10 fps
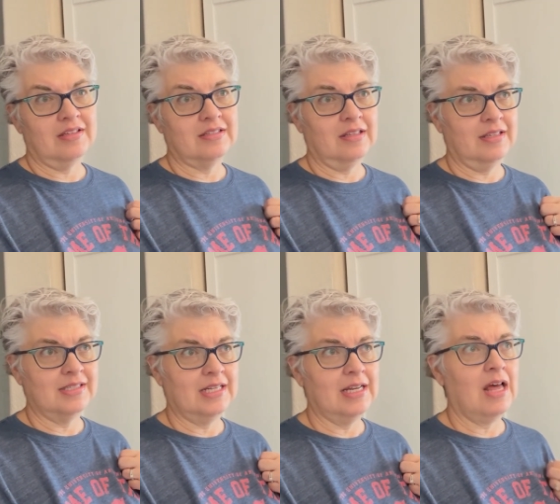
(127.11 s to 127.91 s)

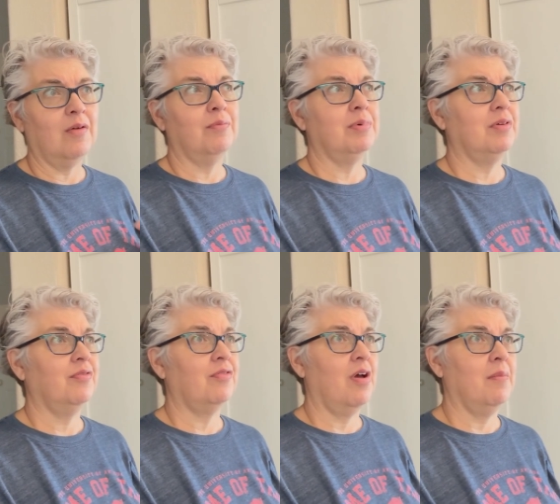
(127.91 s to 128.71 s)
solicited help
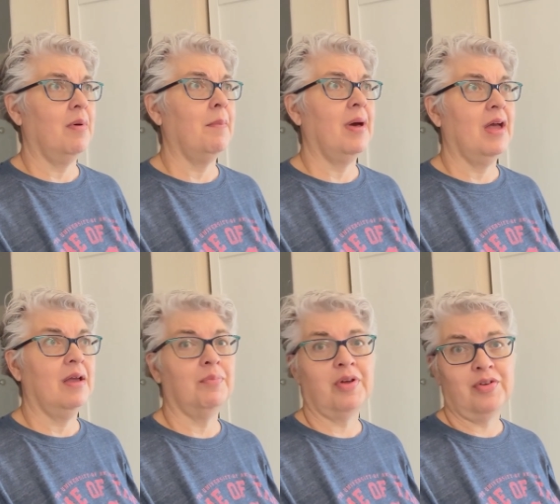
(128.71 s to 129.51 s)
from
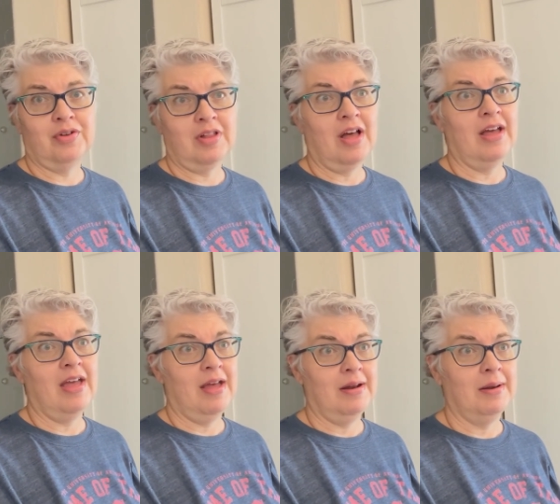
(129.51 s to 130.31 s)
my brother-in-law
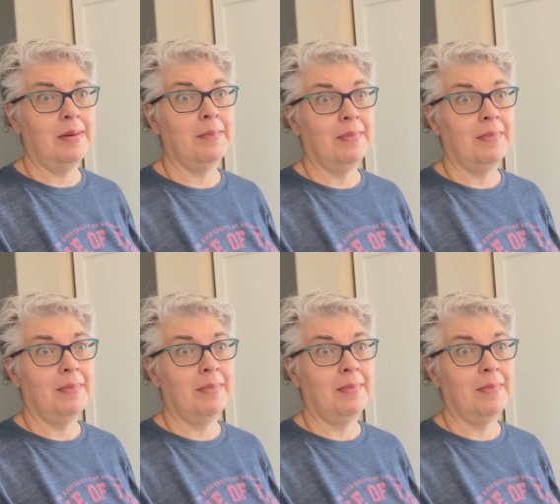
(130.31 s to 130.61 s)
and